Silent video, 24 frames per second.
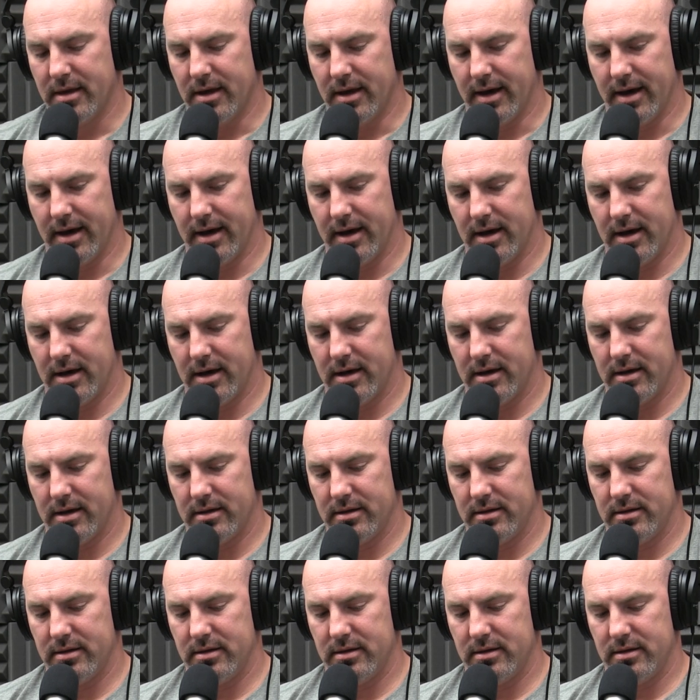Uh,
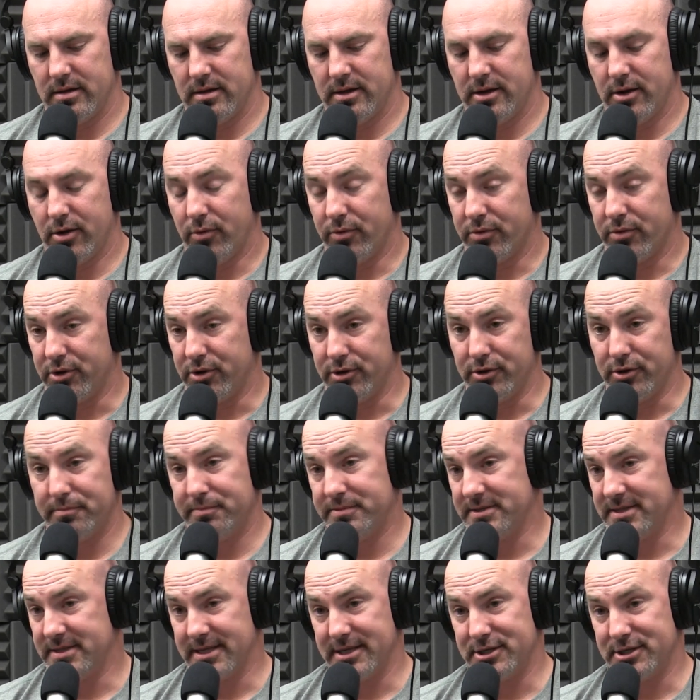you know, with your new
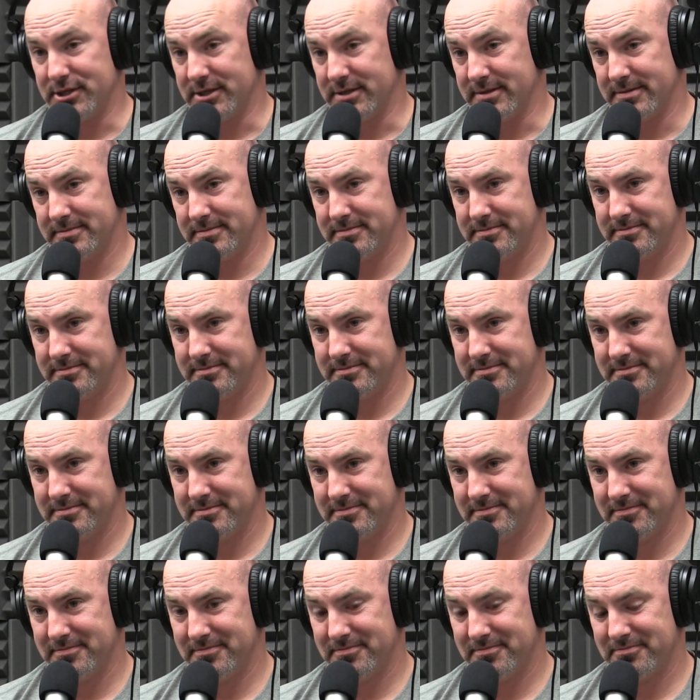position, mm-hmm.
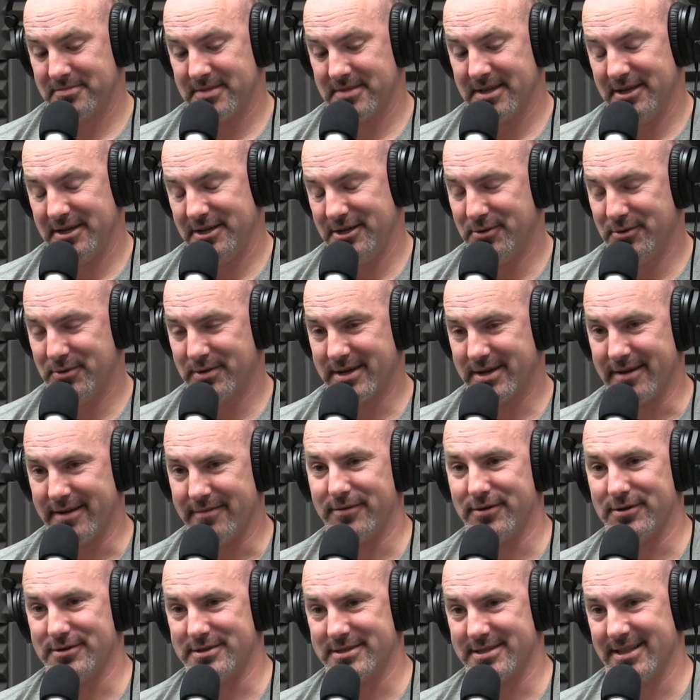you know, it kind of
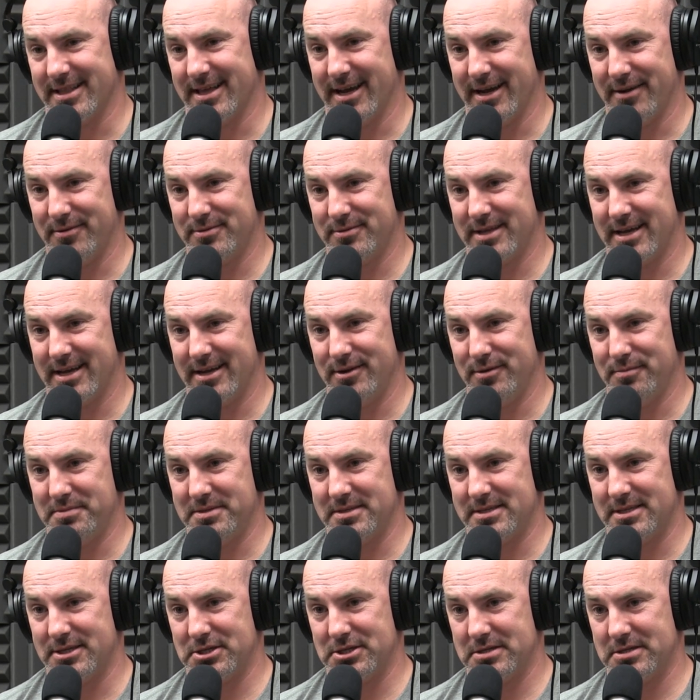falls in line with that new
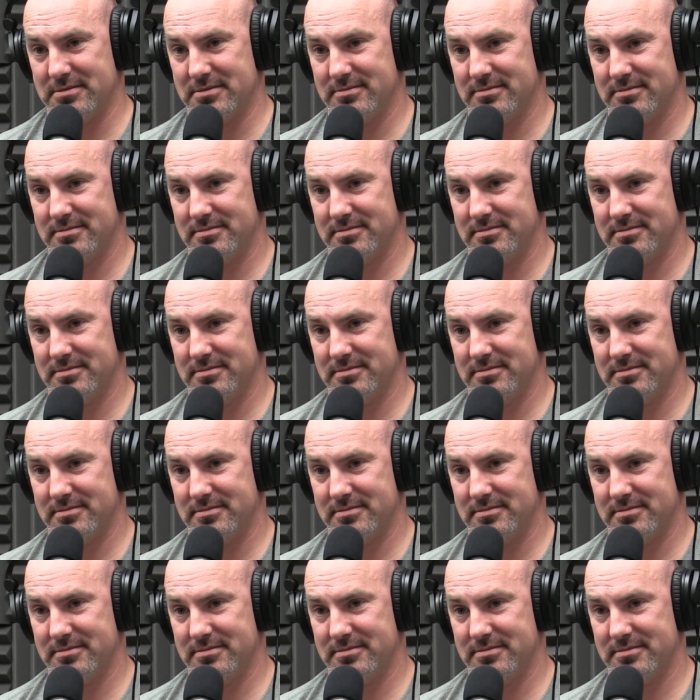position.